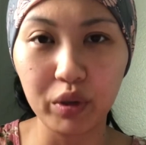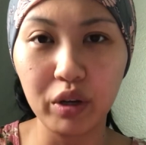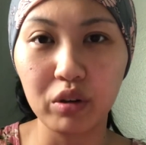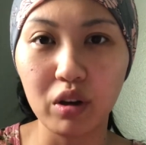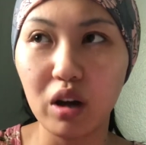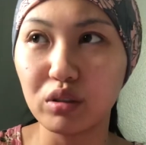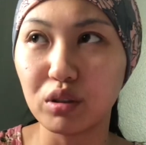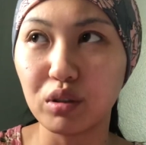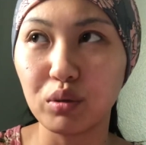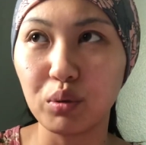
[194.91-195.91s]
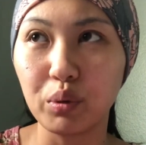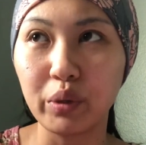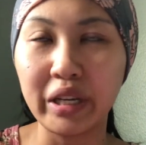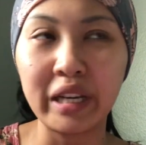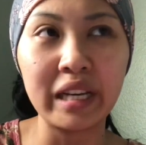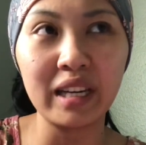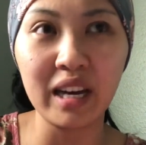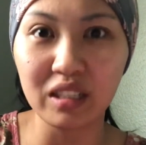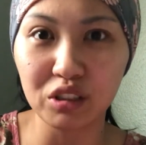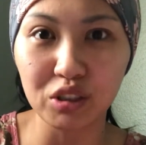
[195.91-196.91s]
We are not to eat
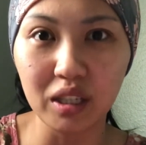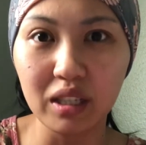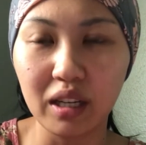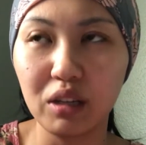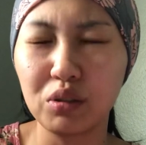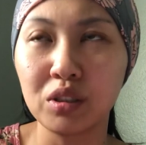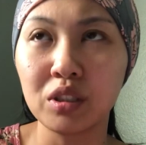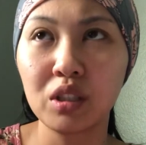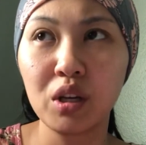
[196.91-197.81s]
like the Gentiles,